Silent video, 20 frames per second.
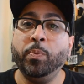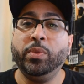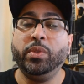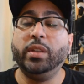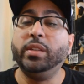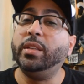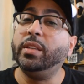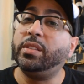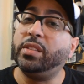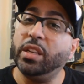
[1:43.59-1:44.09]
the
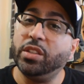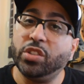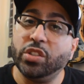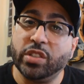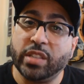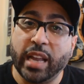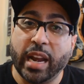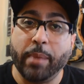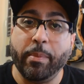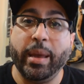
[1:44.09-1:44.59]
decisions
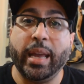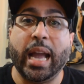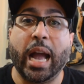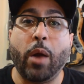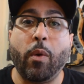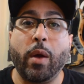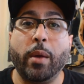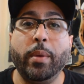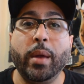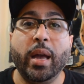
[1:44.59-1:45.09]
that I make,
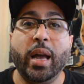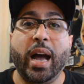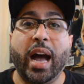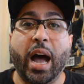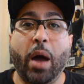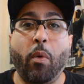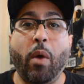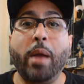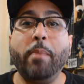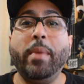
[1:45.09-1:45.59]

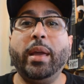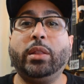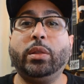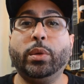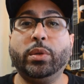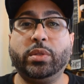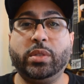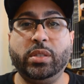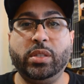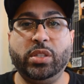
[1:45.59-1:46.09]
how I make
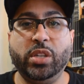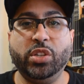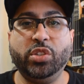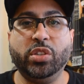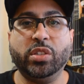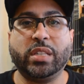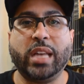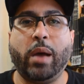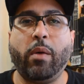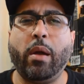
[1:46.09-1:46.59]
those
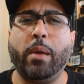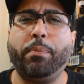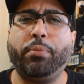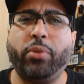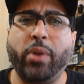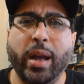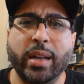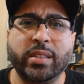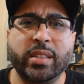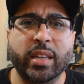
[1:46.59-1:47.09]
decisions, how I
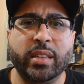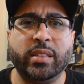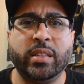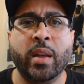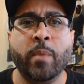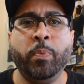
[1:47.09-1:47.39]
process